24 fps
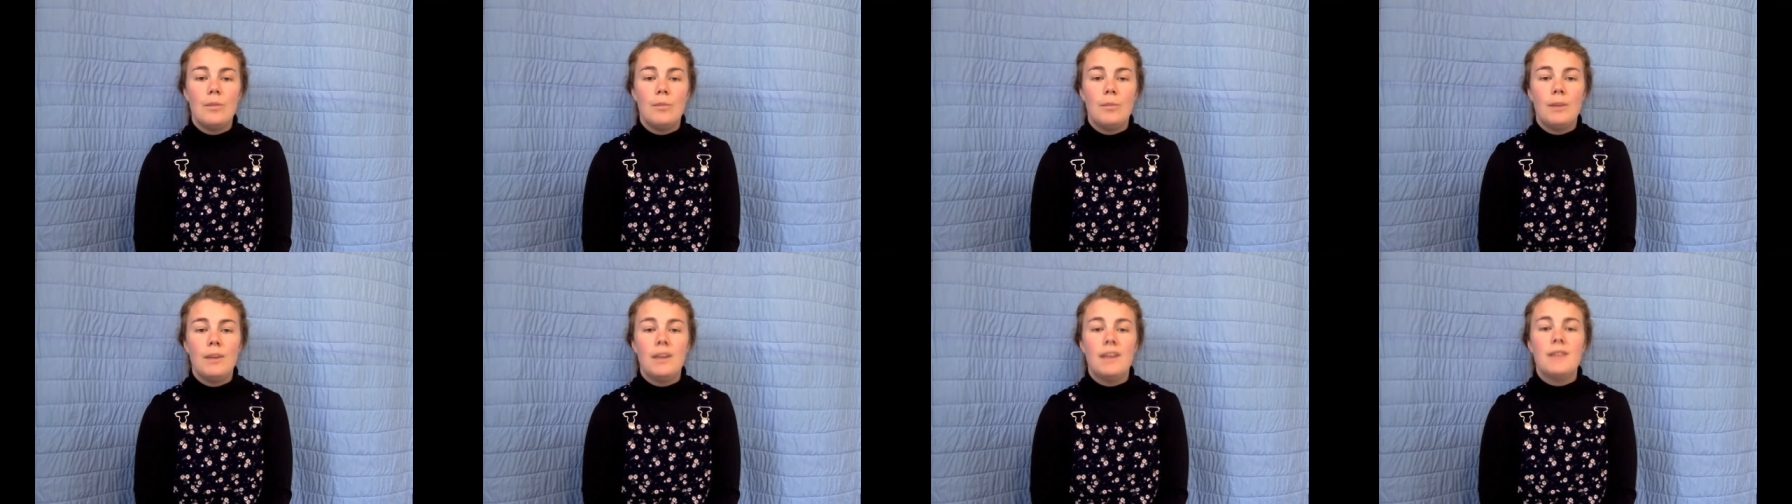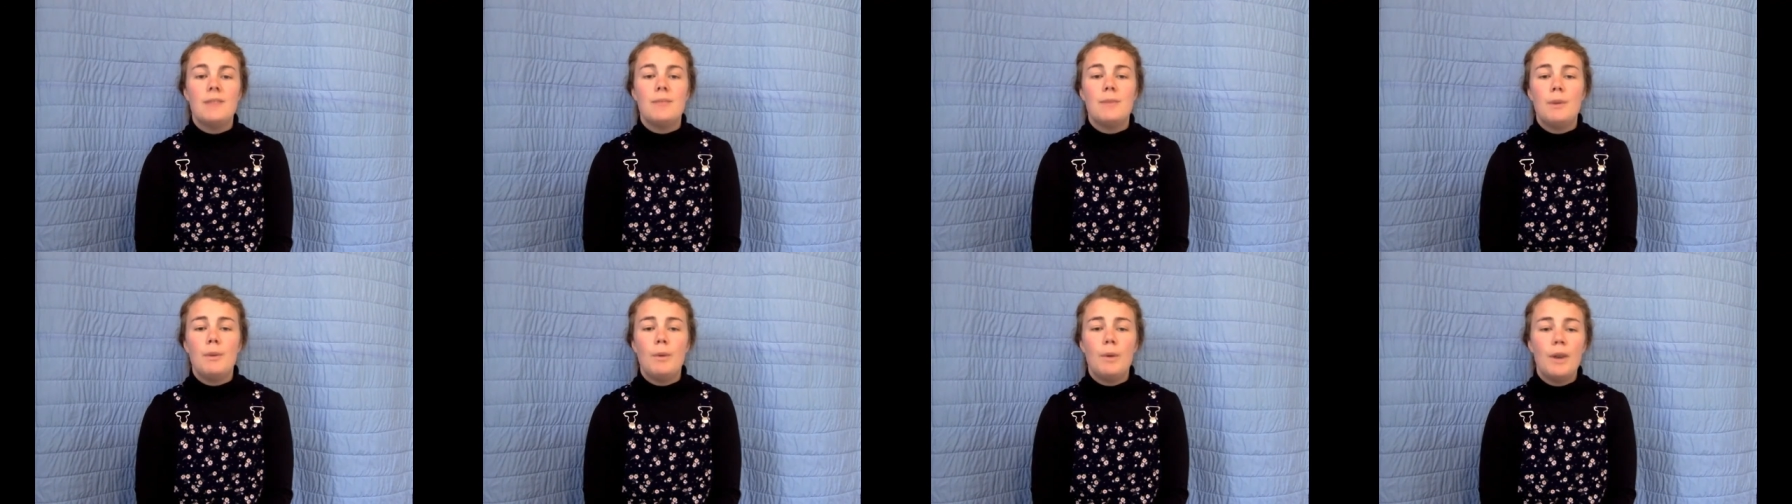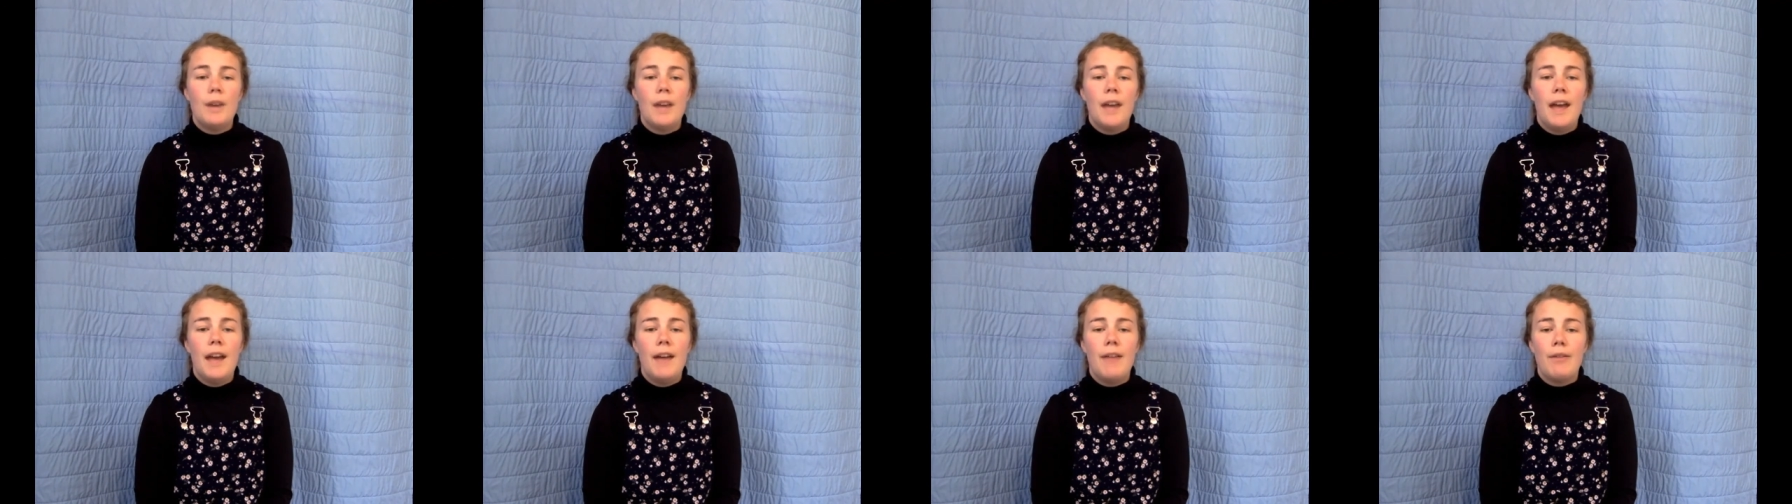because we
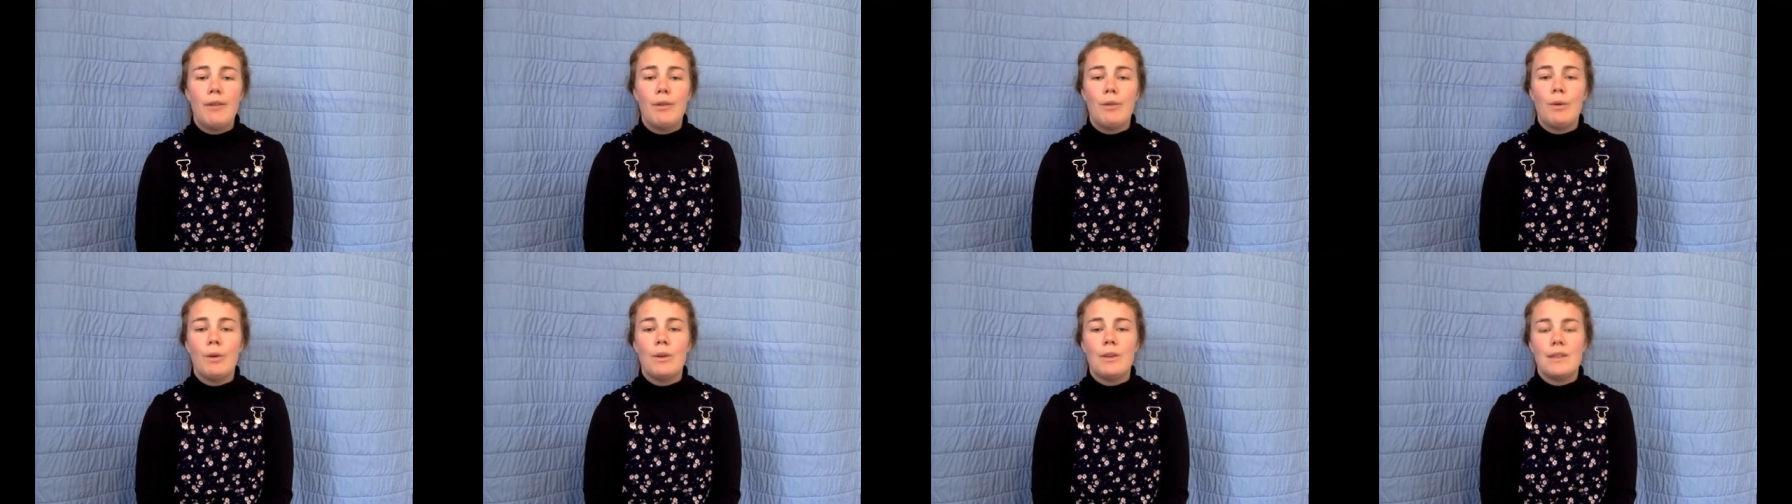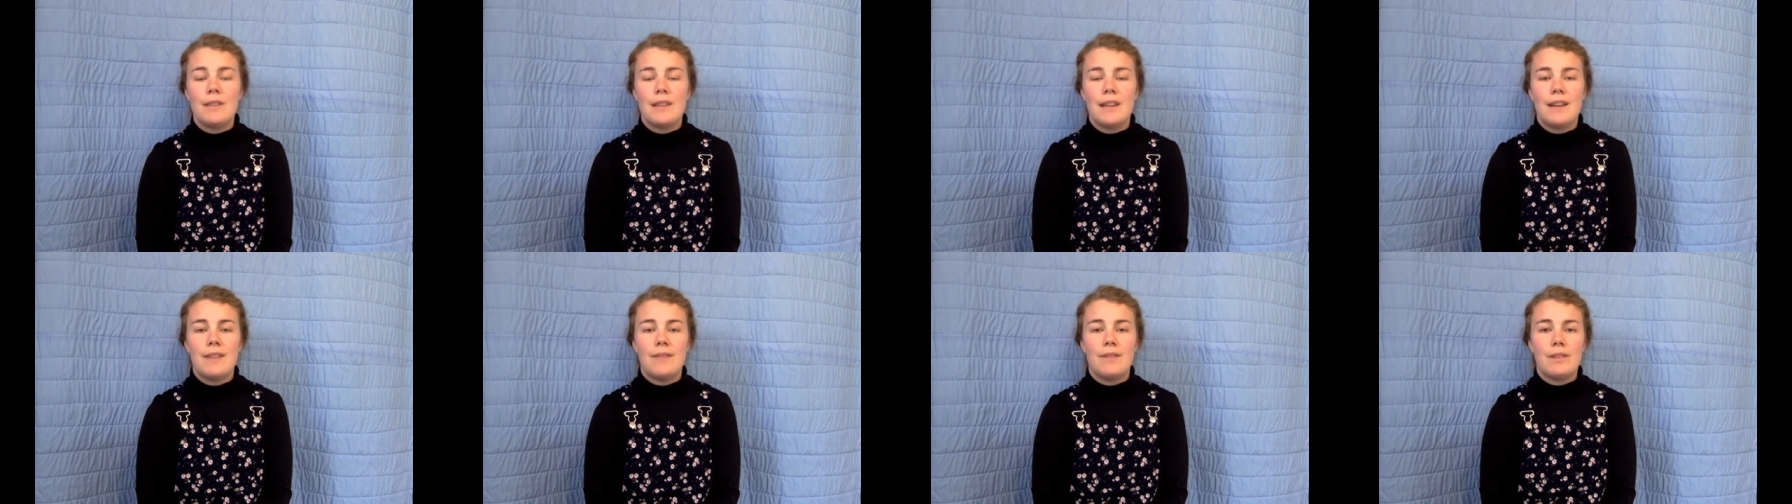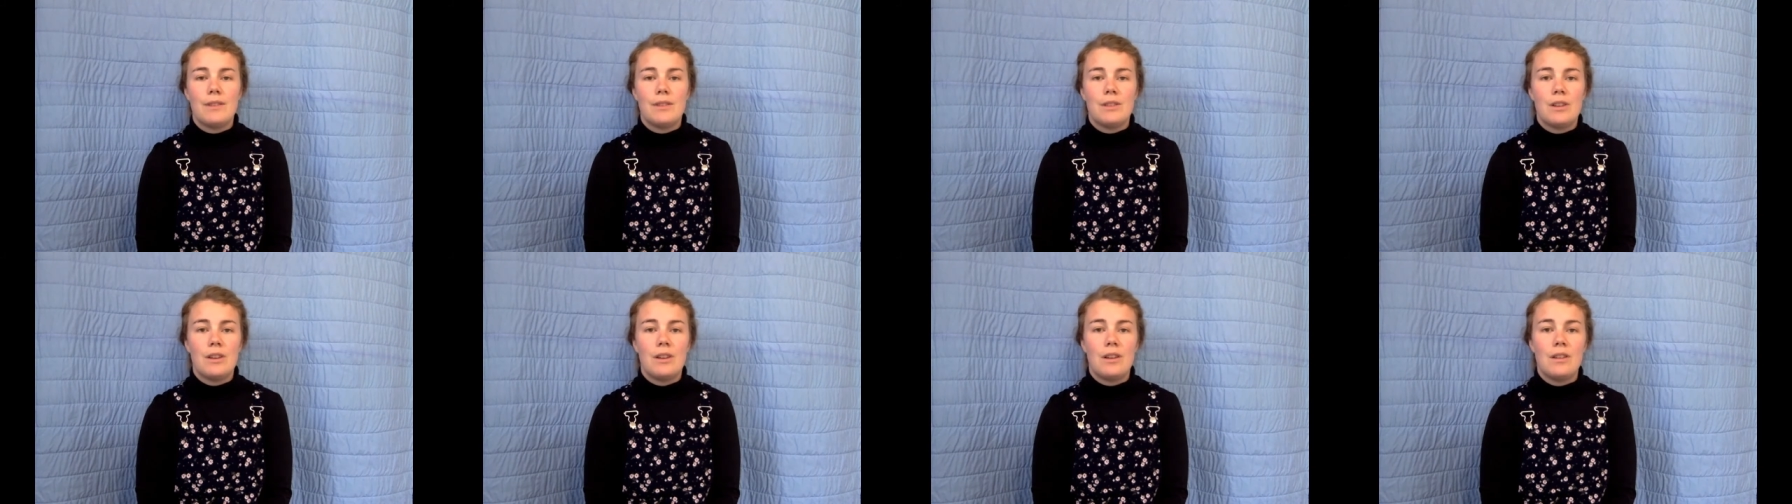want everyone to have the
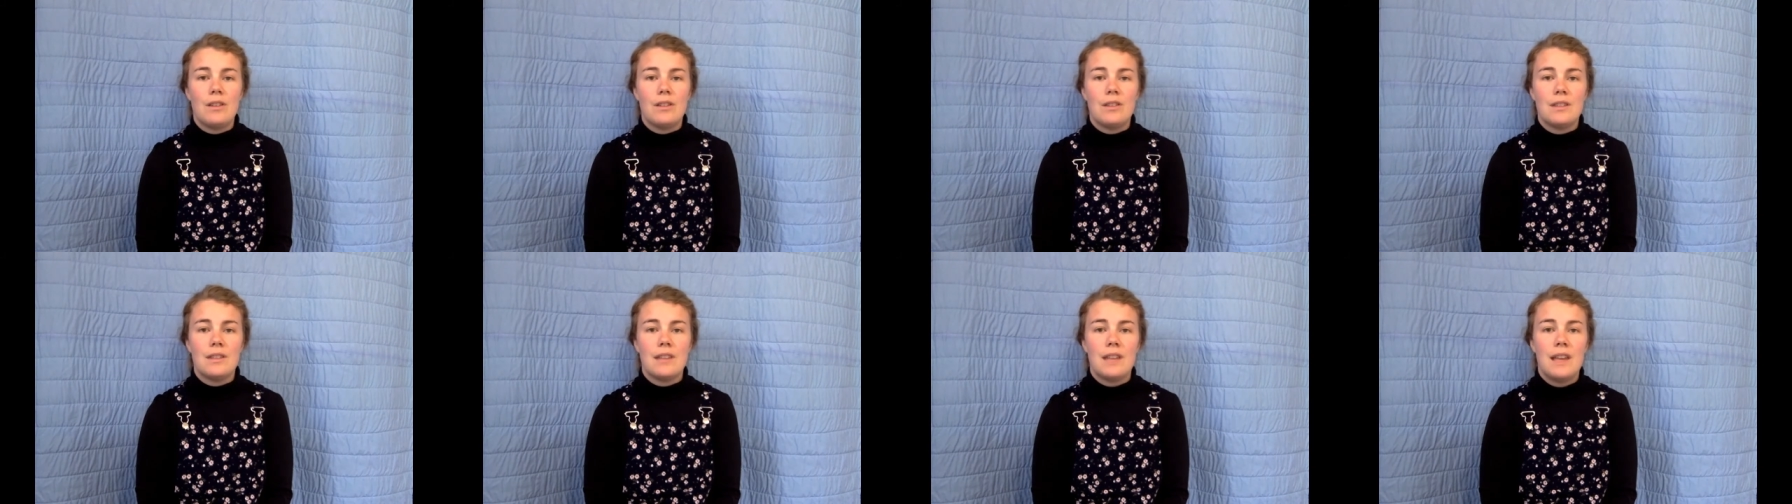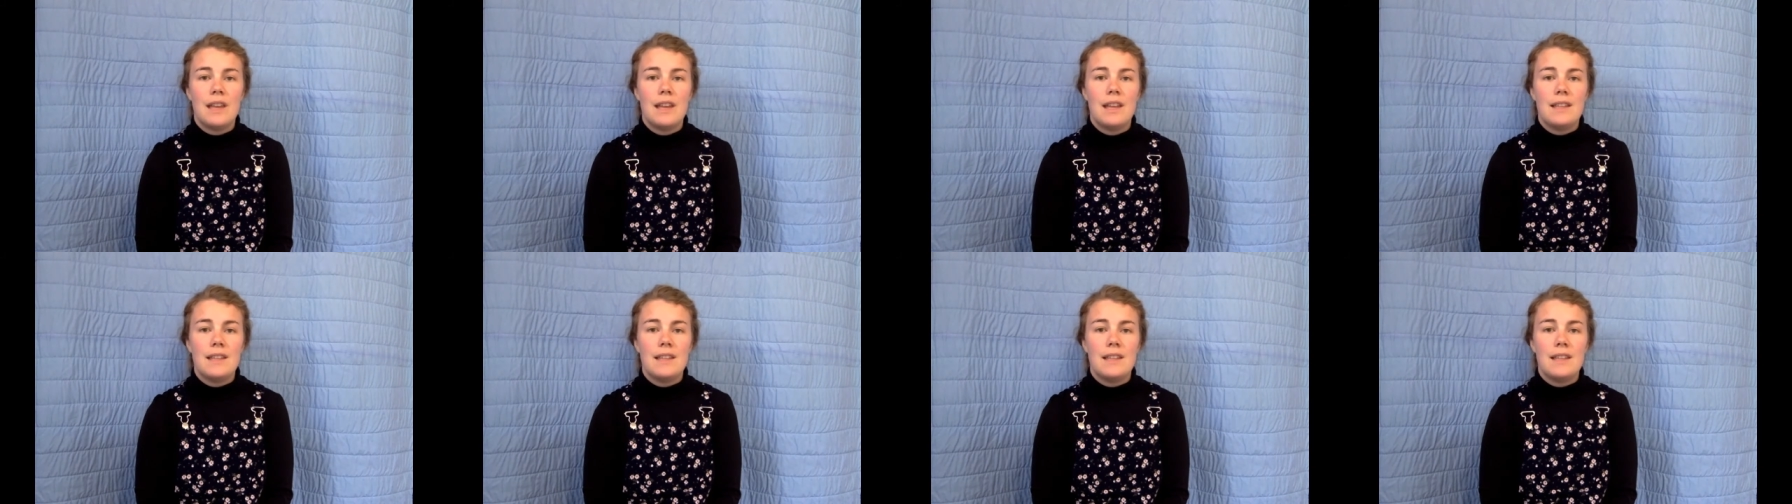chance